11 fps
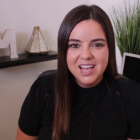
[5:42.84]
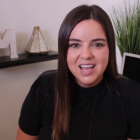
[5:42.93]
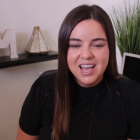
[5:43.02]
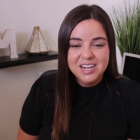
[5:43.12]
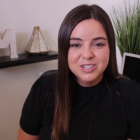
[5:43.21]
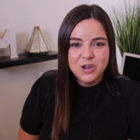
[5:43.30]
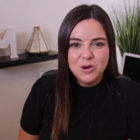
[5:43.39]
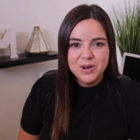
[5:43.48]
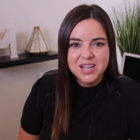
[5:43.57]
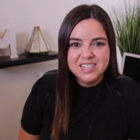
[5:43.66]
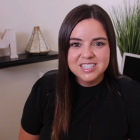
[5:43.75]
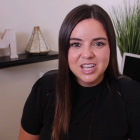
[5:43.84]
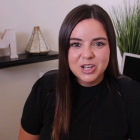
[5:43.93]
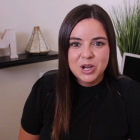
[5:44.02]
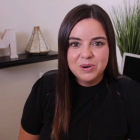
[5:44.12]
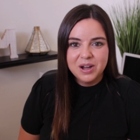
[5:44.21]
and as always,
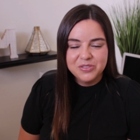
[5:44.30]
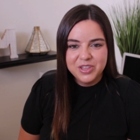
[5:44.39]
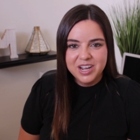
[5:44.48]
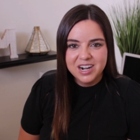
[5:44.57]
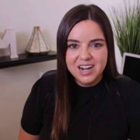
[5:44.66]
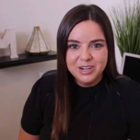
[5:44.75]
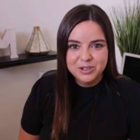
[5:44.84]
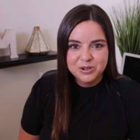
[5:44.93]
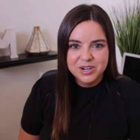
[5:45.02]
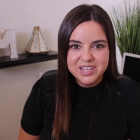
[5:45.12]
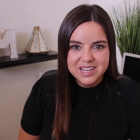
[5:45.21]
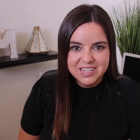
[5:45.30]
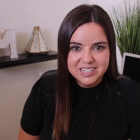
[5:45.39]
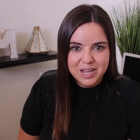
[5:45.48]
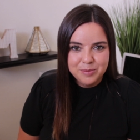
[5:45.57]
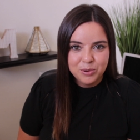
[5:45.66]
go out there and
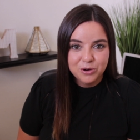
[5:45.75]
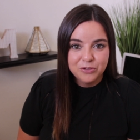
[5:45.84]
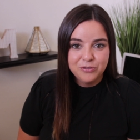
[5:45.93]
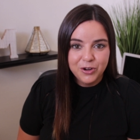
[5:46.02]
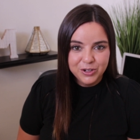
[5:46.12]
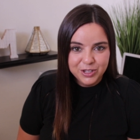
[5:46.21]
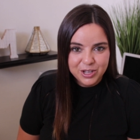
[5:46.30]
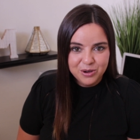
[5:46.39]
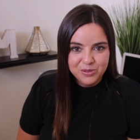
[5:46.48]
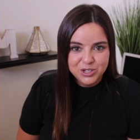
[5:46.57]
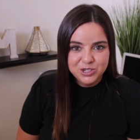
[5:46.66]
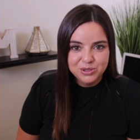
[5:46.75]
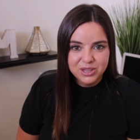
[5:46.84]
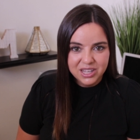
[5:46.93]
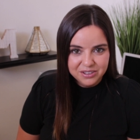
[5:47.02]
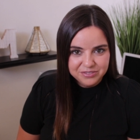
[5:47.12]
create a portfolio that you
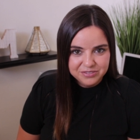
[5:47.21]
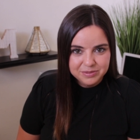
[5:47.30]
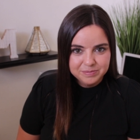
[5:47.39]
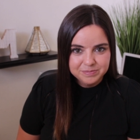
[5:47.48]
love.